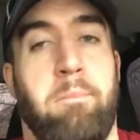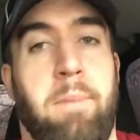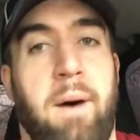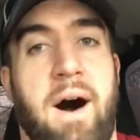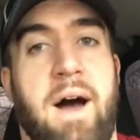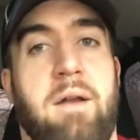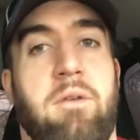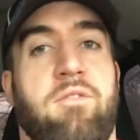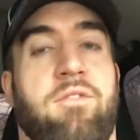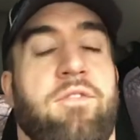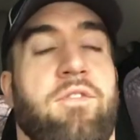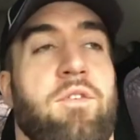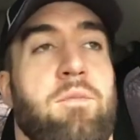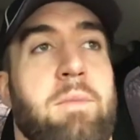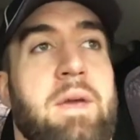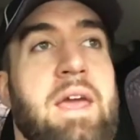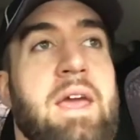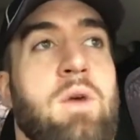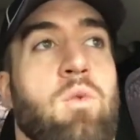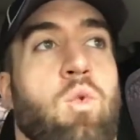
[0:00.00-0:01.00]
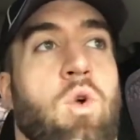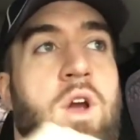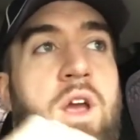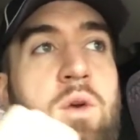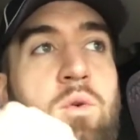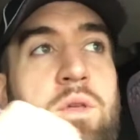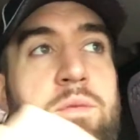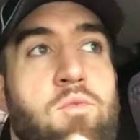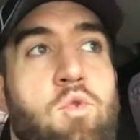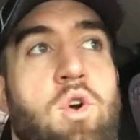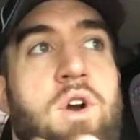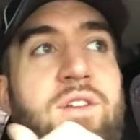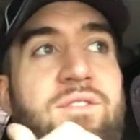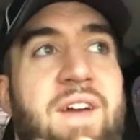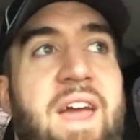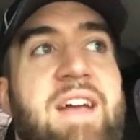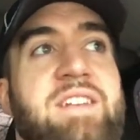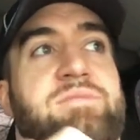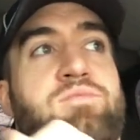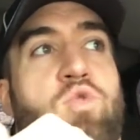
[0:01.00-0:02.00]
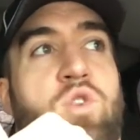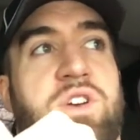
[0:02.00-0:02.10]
But for me, working with more advanced,